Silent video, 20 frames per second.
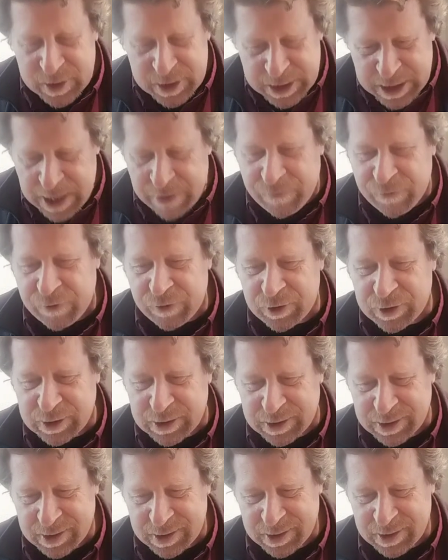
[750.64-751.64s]

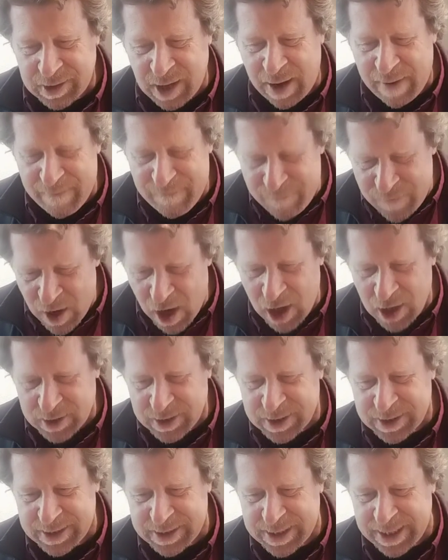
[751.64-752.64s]
difference,
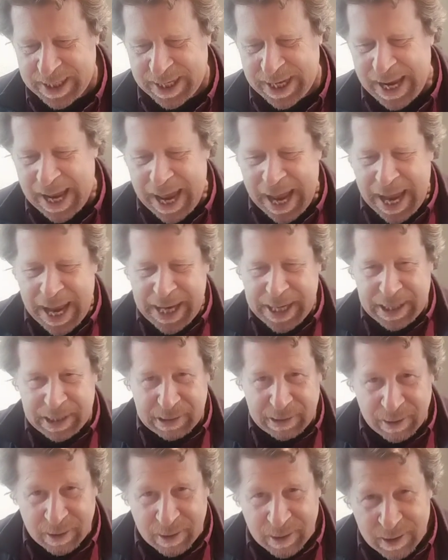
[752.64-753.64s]
diversity
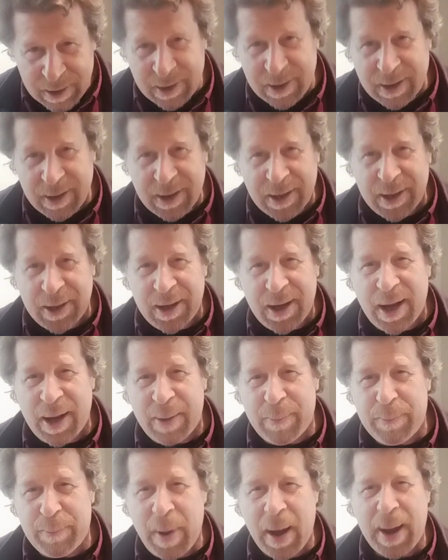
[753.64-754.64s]
in
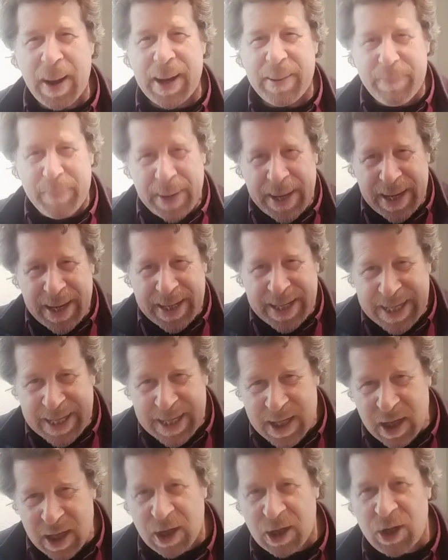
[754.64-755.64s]
and by being
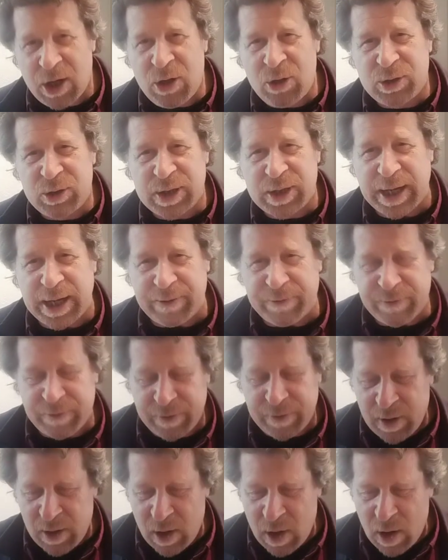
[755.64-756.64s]
inclusive,
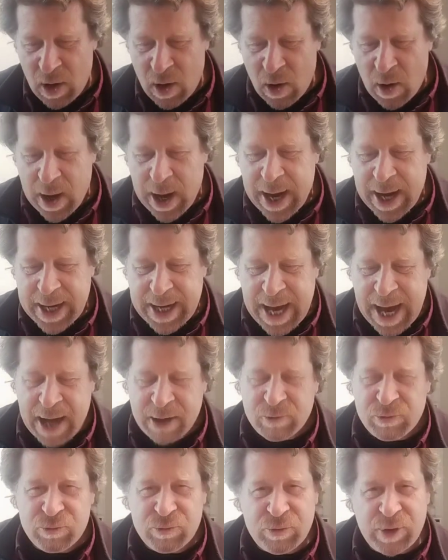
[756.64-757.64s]
it
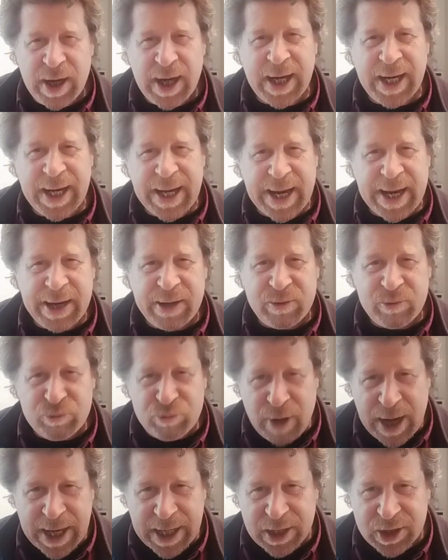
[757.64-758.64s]
can really
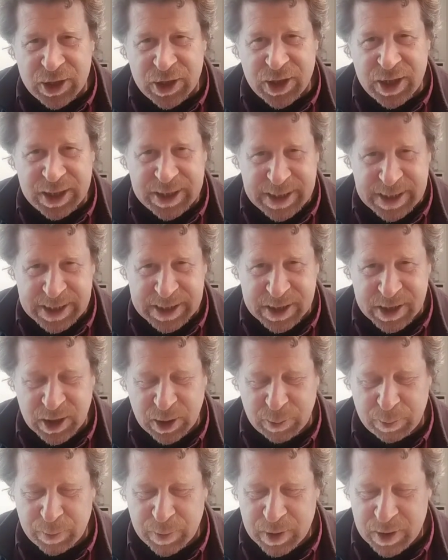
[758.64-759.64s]
enrich the
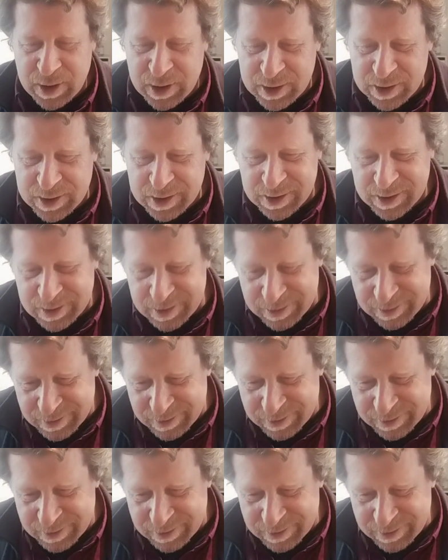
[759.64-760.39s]
system because